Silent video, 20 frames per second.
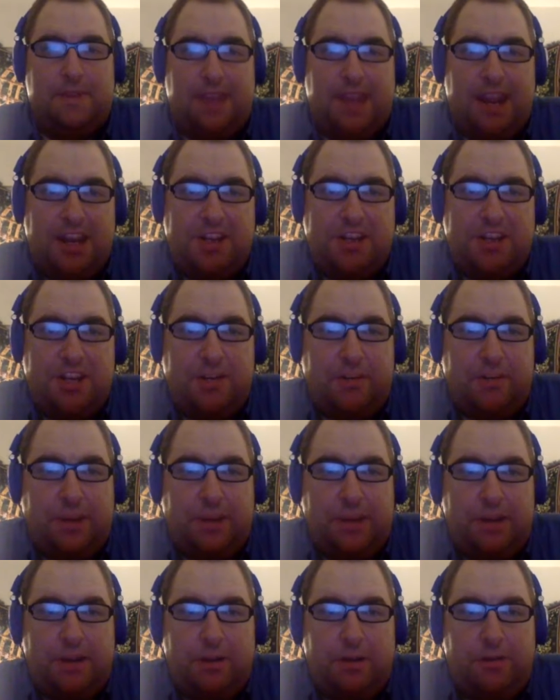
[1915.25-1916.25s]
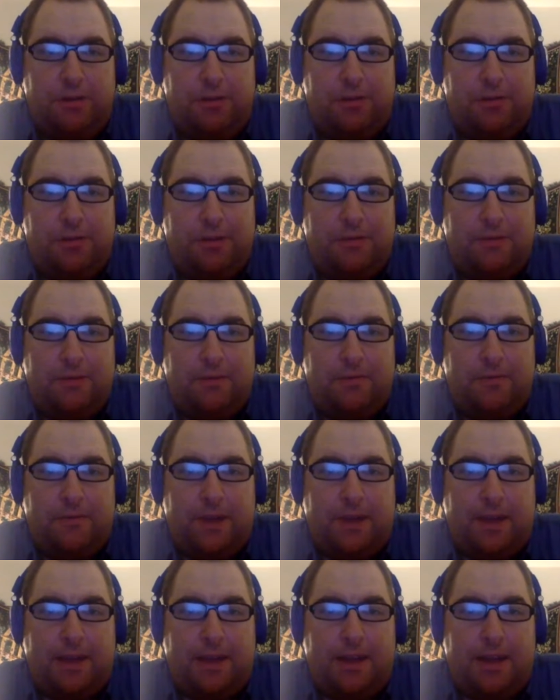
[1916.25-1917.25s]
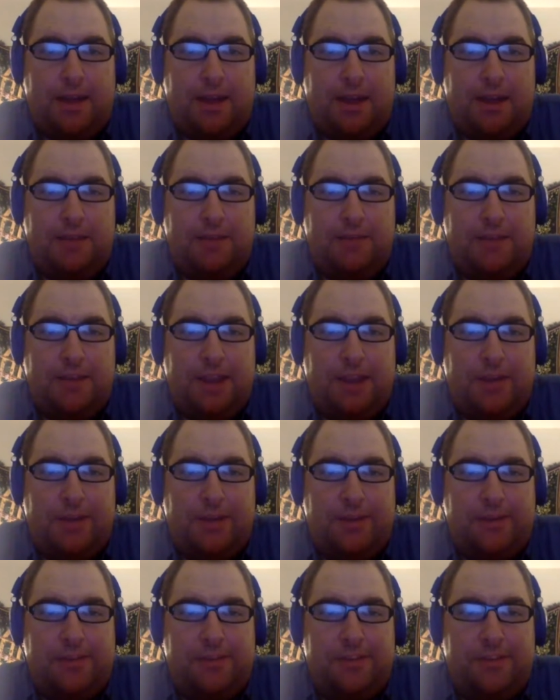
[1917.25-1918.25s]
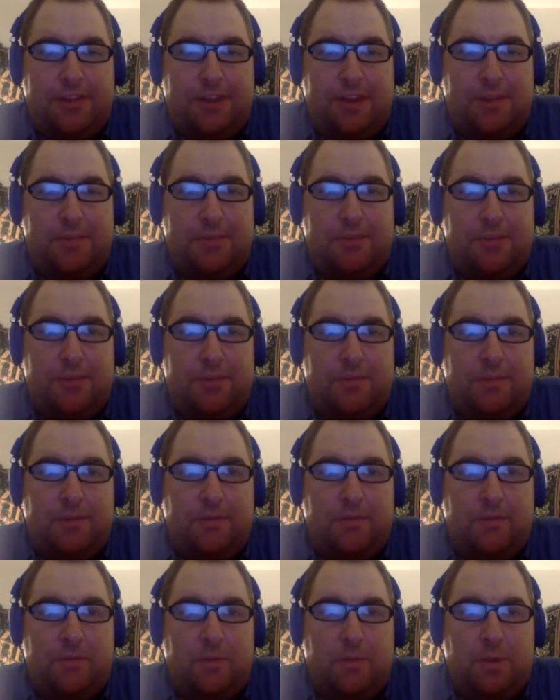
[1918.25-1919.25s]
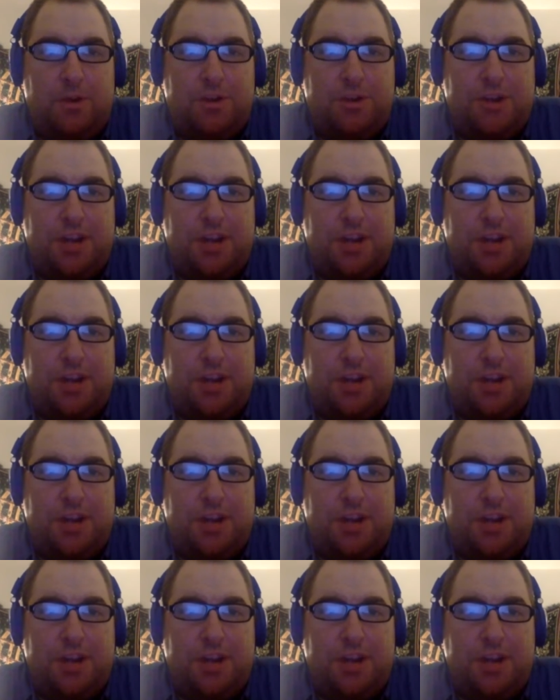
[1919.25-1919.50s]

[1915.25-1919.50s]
AJ Reed goes 3 for 5. Garrett Stubbs 2 for 4.